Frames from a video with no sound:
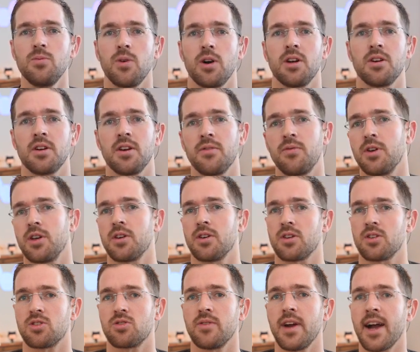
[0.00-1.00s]
me wonder if we could
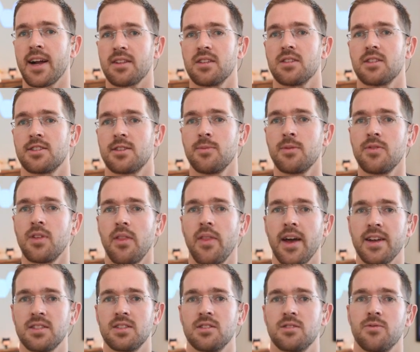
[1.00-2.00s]
extract some of the
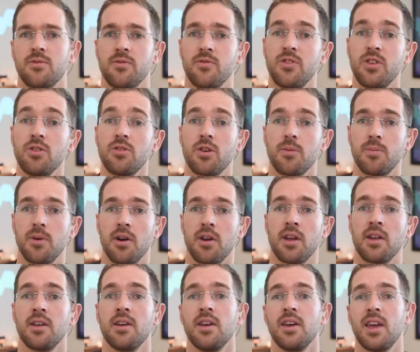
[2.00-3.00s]
lessons from
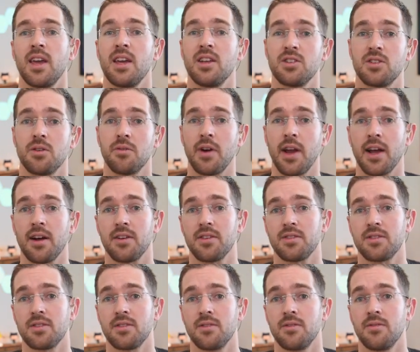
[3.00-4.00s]
ViewComponent into
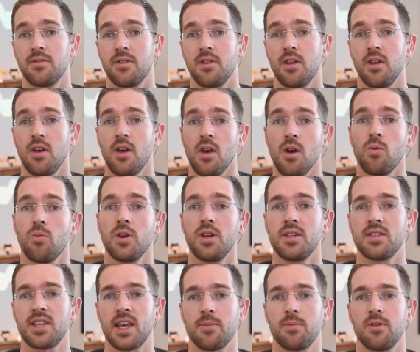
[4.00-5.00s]
Rails. One
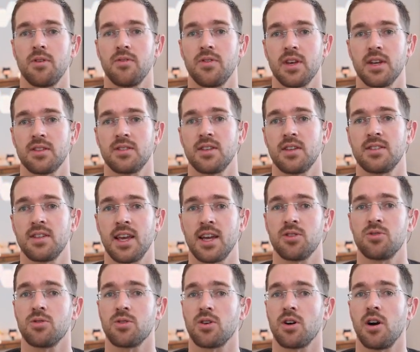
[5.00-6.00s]
example of this is
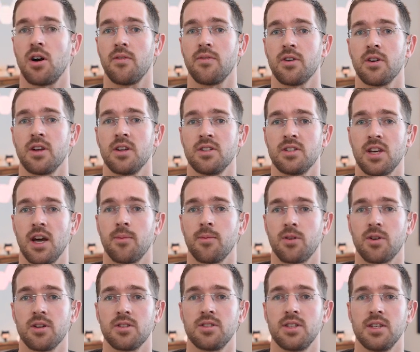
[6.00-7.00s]
Andrew Culver and Dom
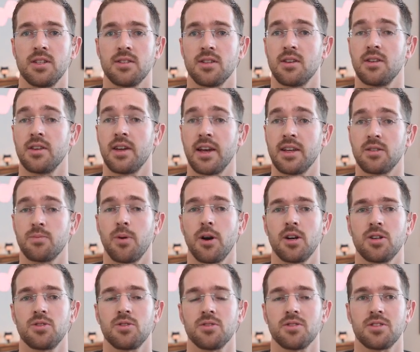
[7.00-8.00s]
Christie's Nice
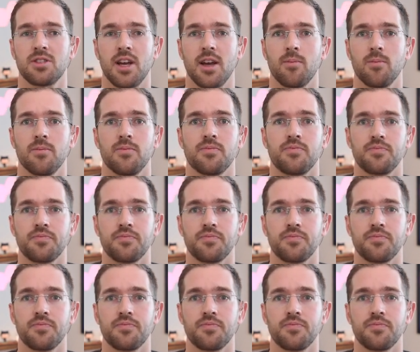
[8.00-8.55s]
Partials gem.